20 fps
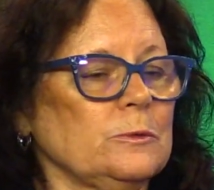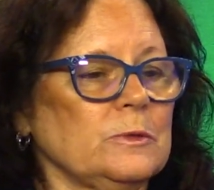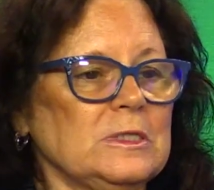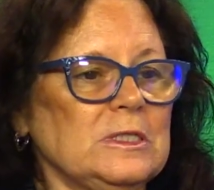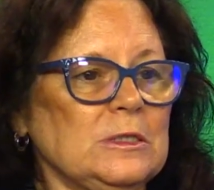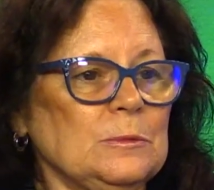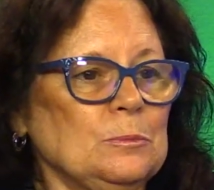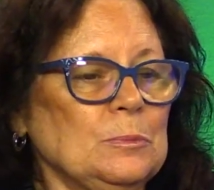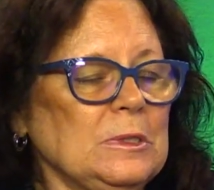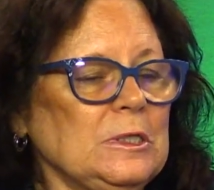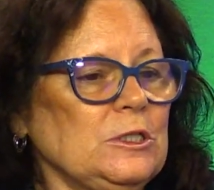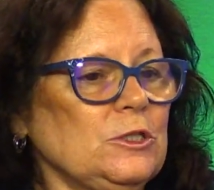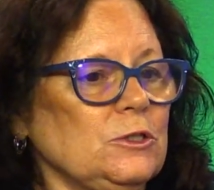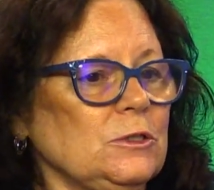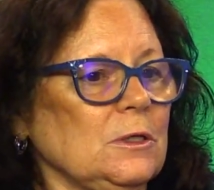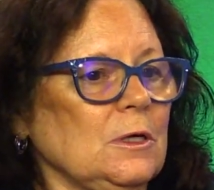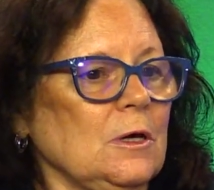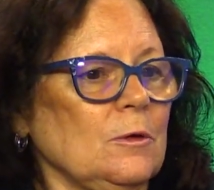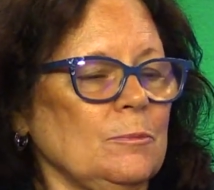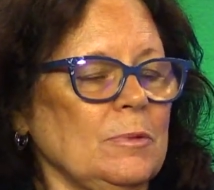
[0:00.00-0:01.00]
or a speech
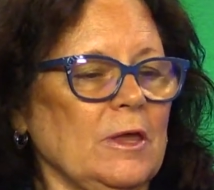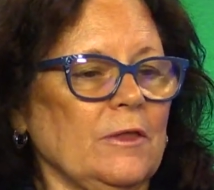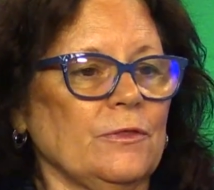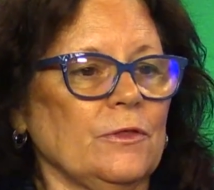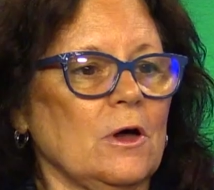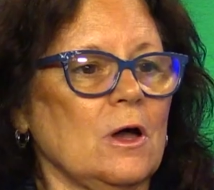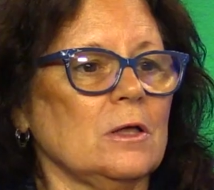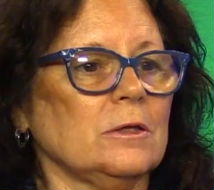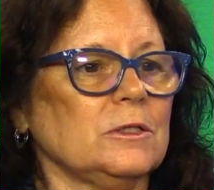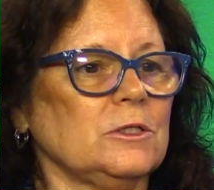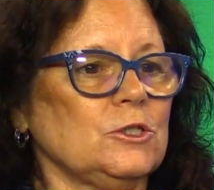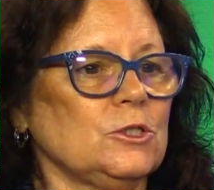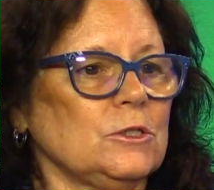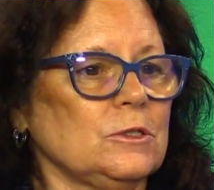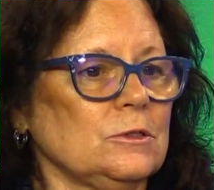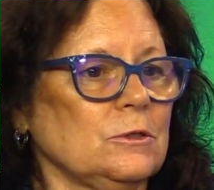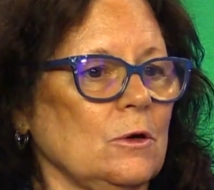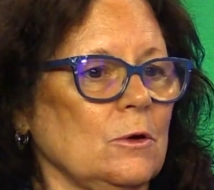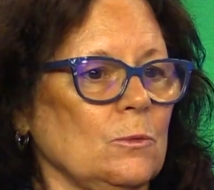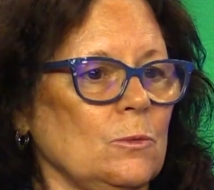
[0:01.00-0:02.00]
uh,
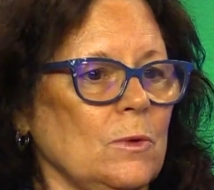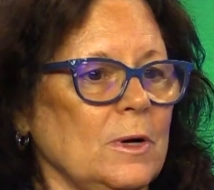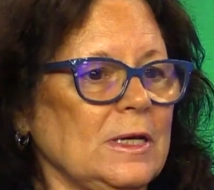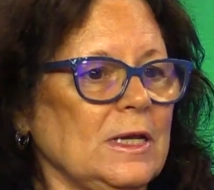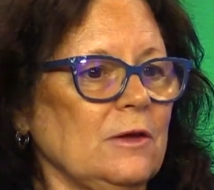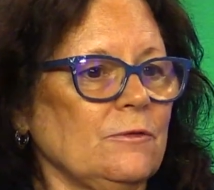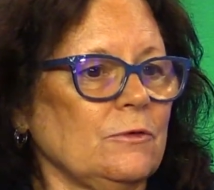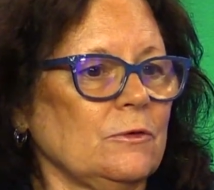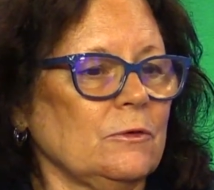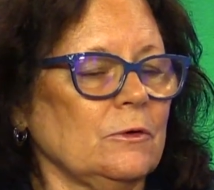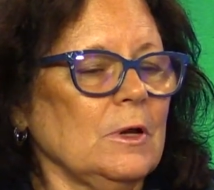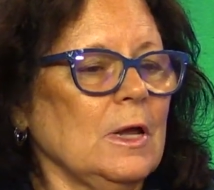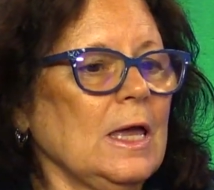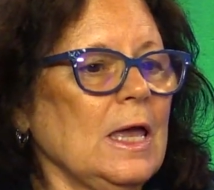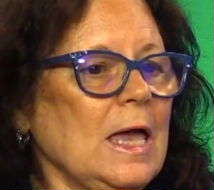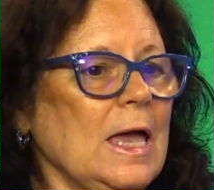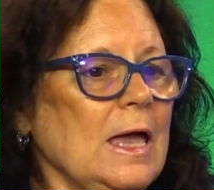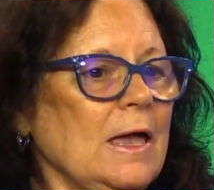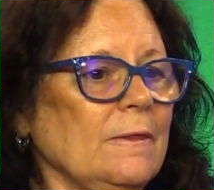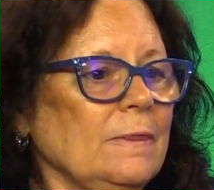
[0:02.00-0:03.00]
pathologist or whatever,
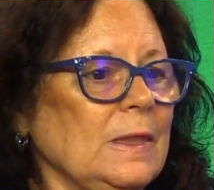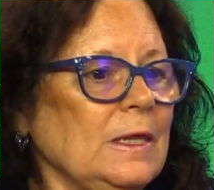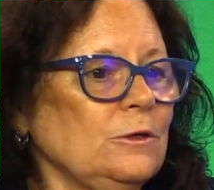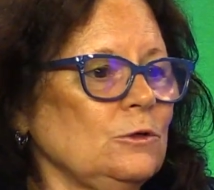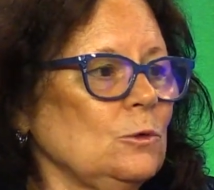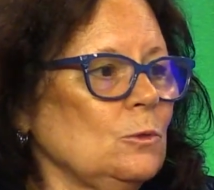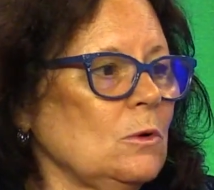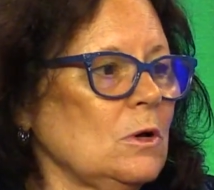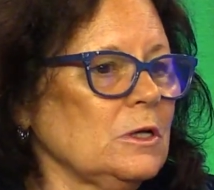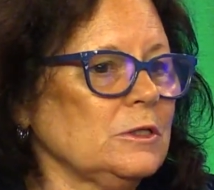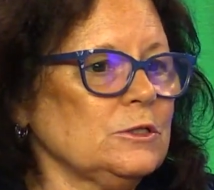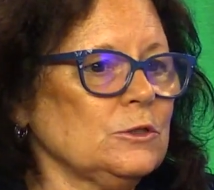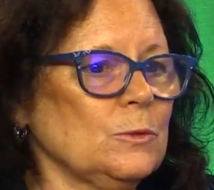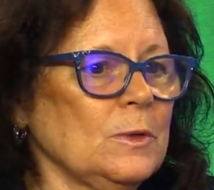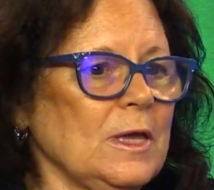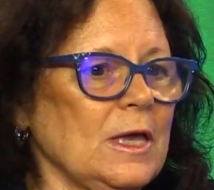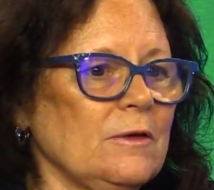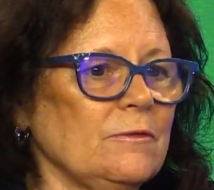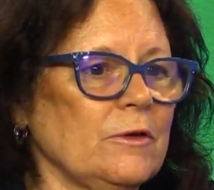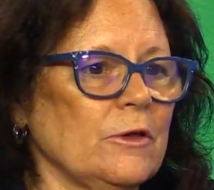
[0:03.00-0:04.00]
and then you also
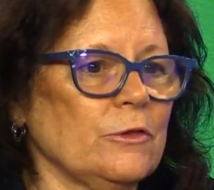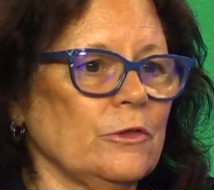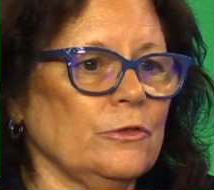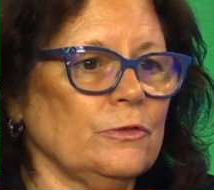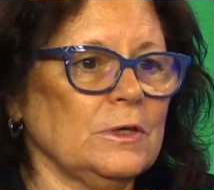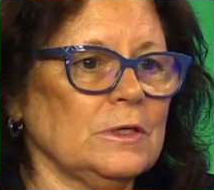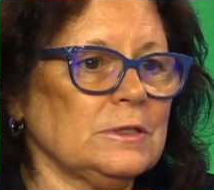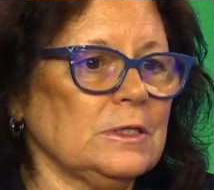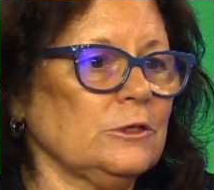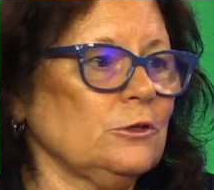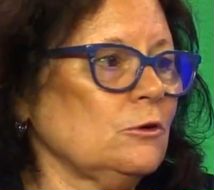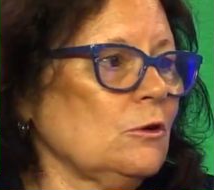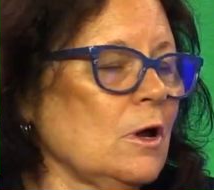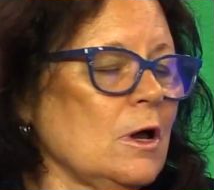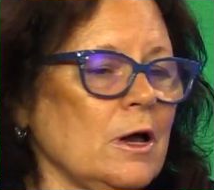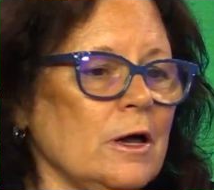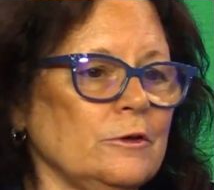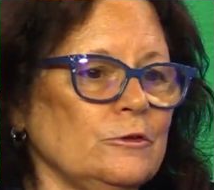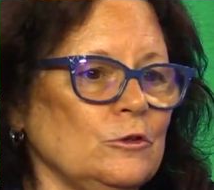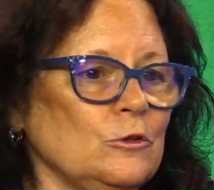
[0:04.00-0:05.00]
have other things like your
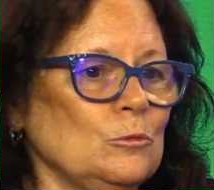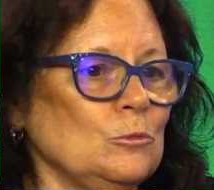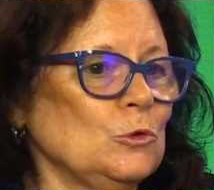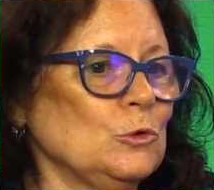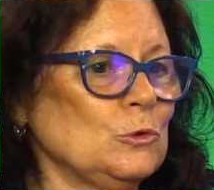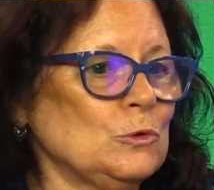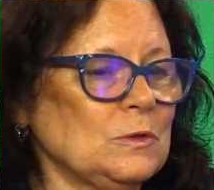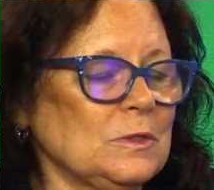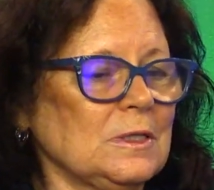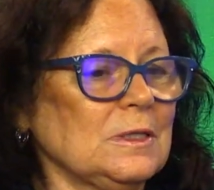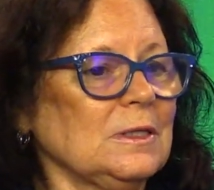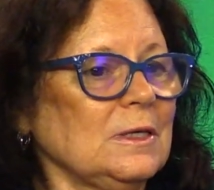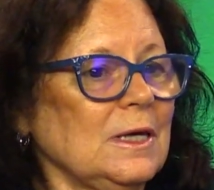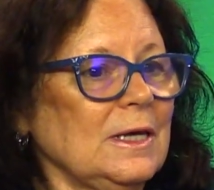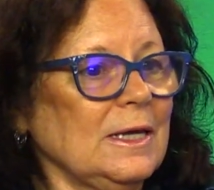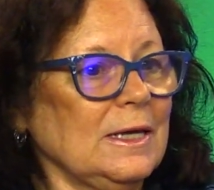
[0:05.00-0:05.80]
art, your music, mm -hmm.